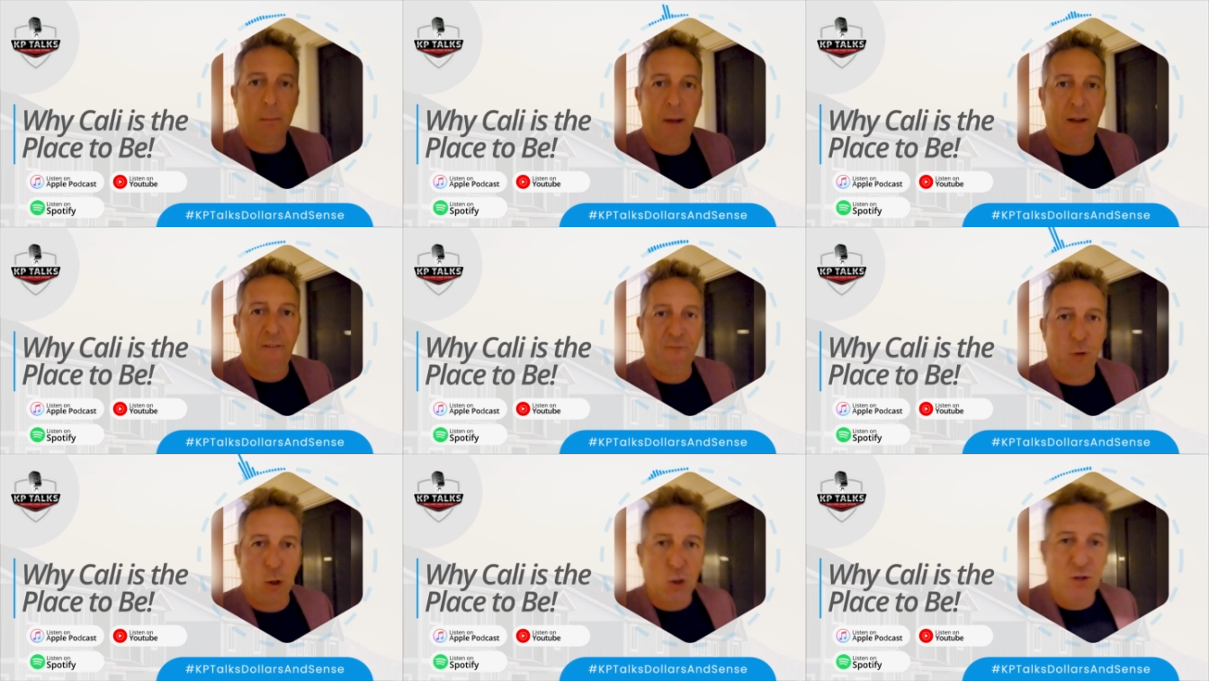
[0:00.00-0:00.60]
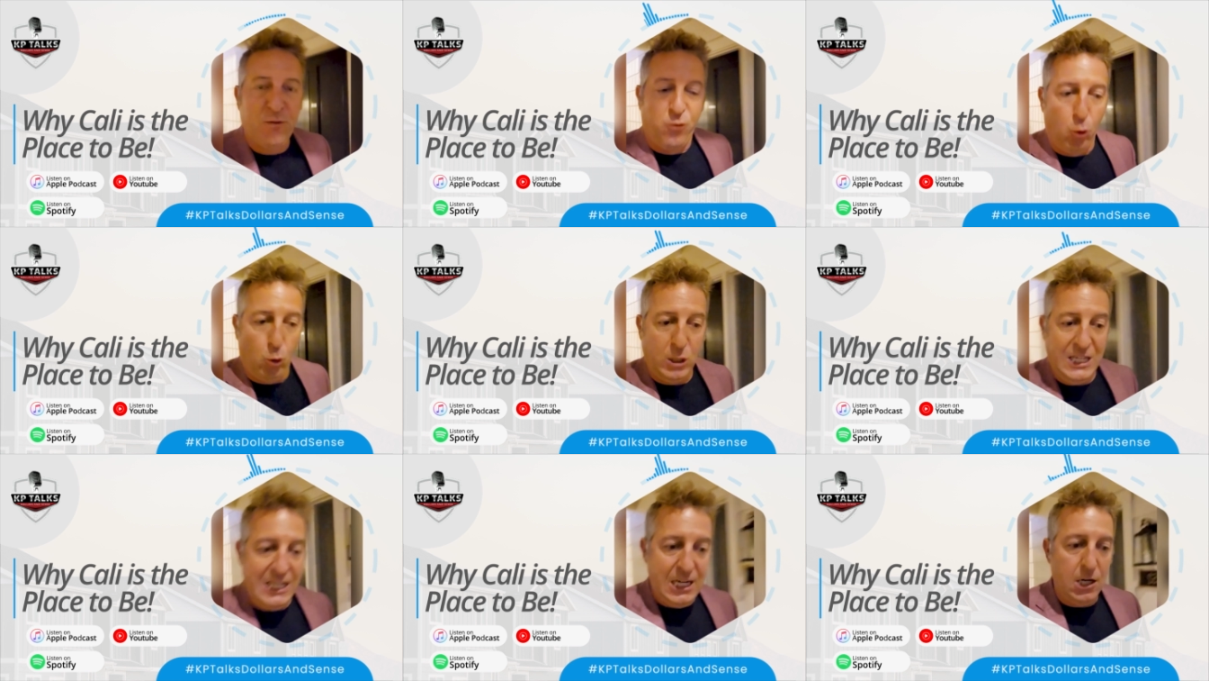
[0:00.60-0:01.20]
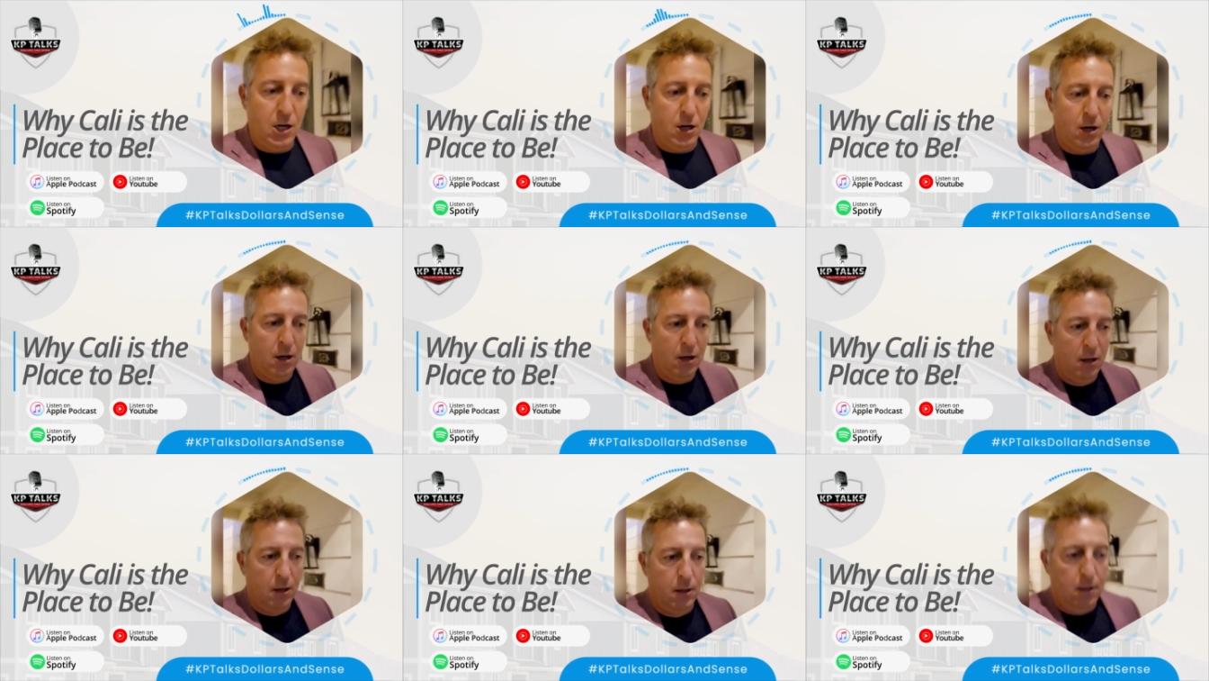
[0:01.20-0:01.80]
my first full year
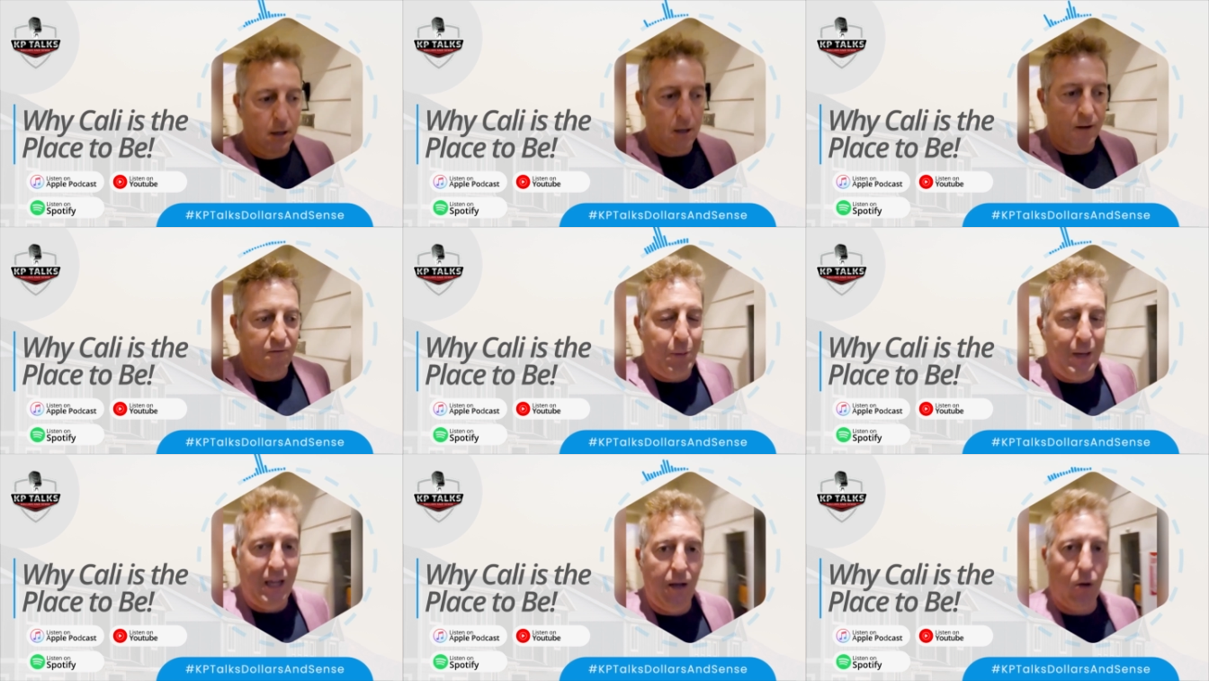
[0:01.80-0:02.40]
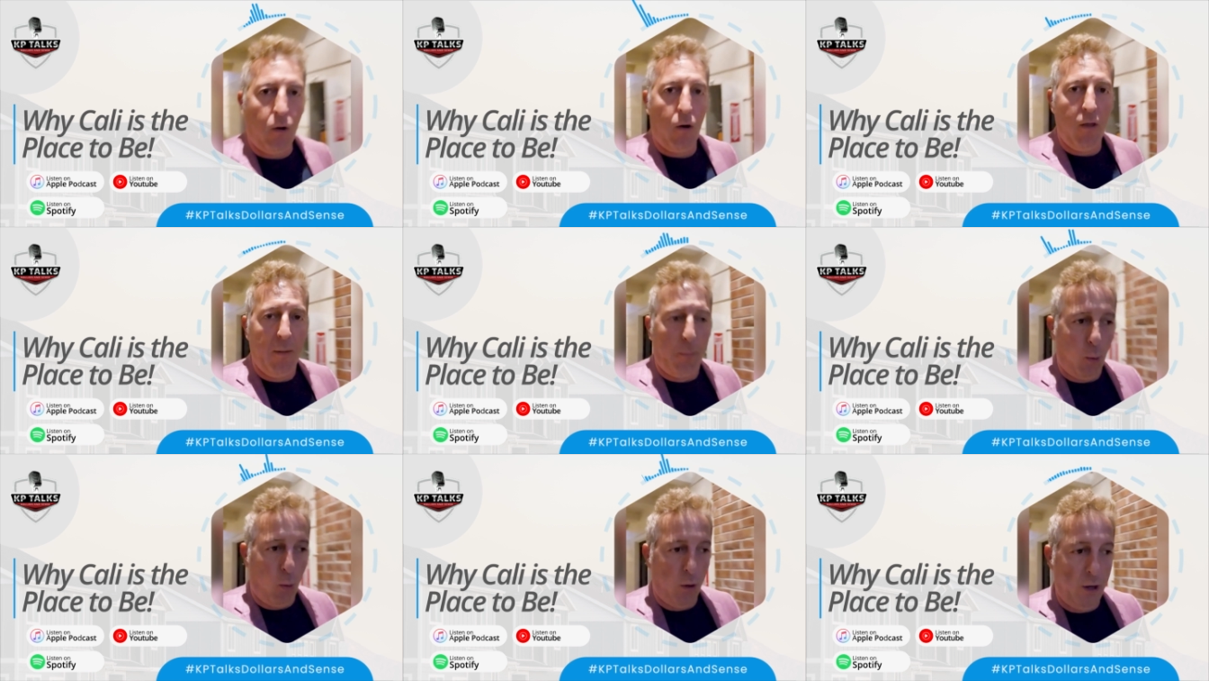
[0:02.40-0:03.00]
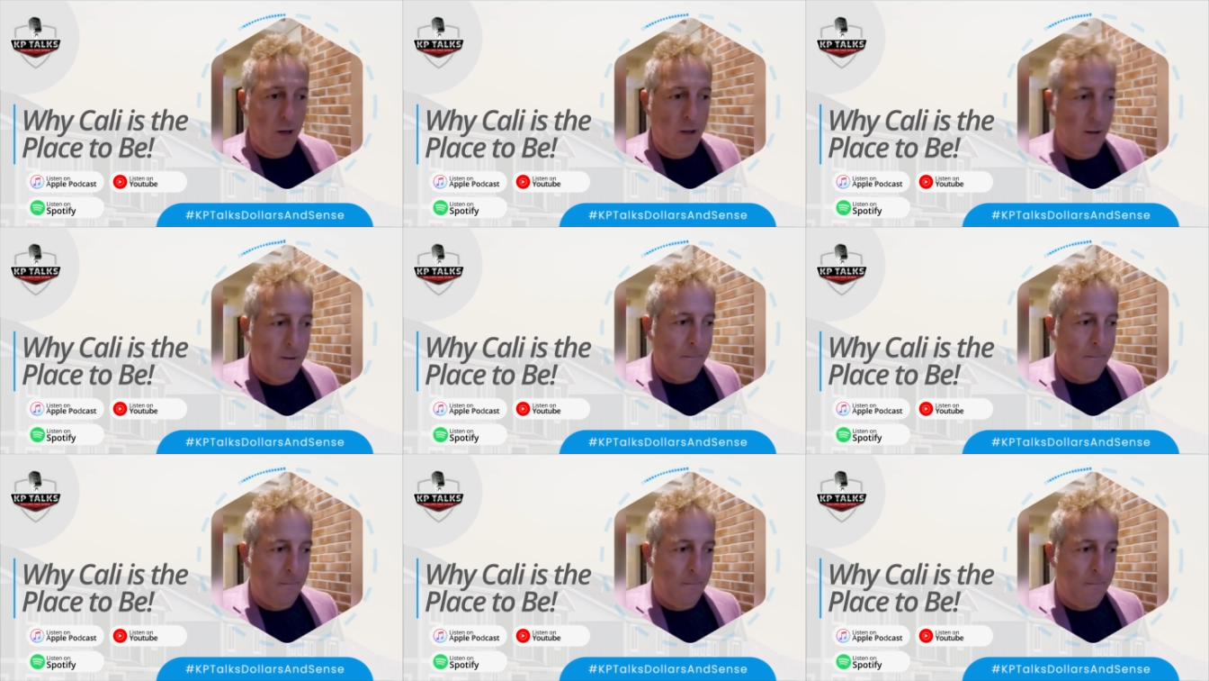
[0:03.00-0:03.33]
of being on the board.